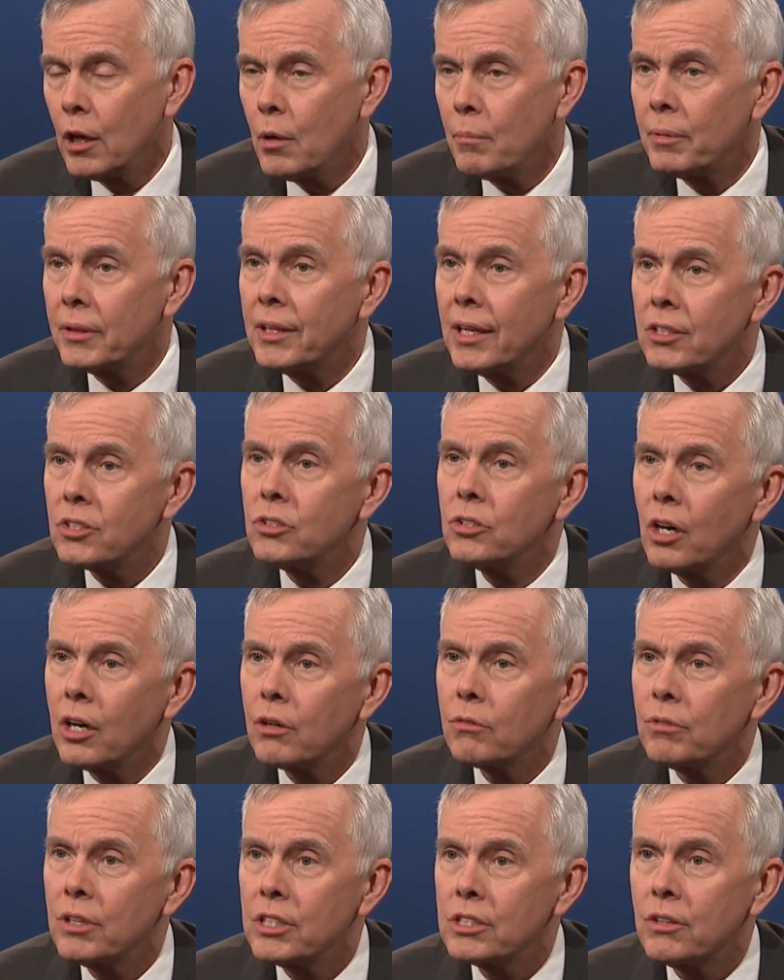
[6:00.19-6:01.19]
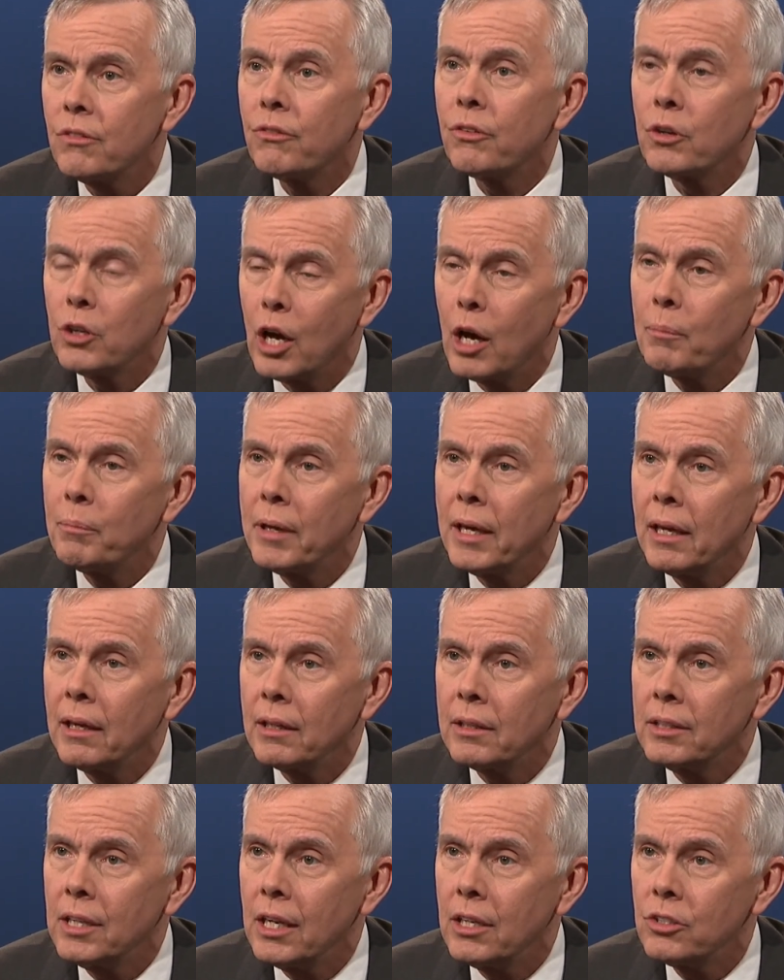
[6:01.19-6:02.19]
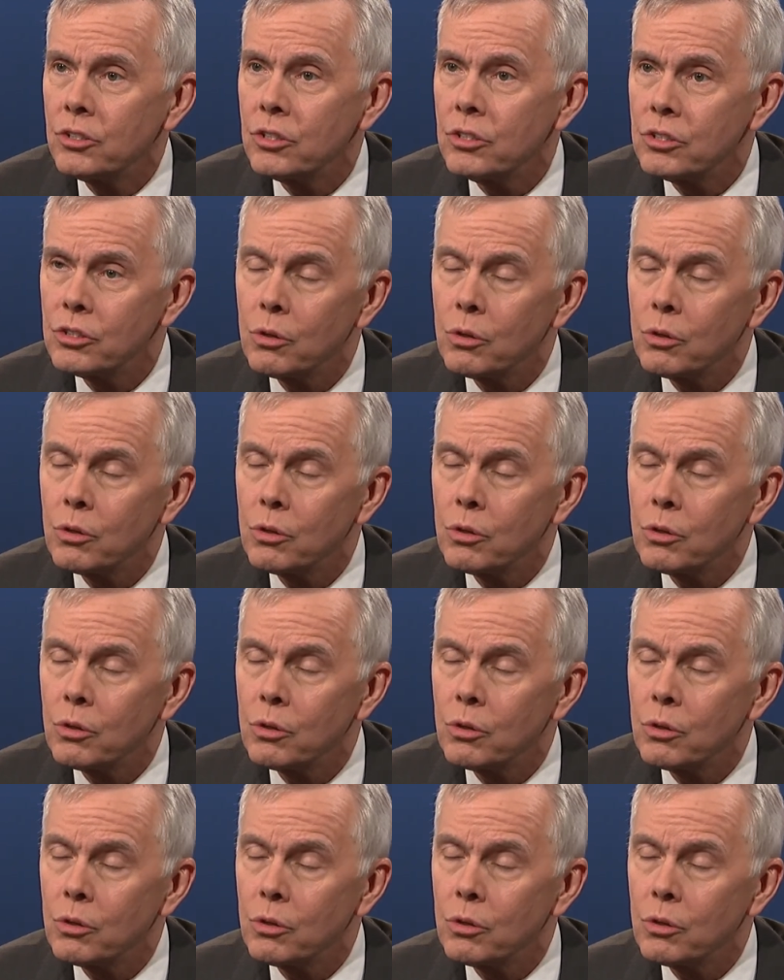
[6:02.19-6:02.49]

But that's not a reason for not paying attention.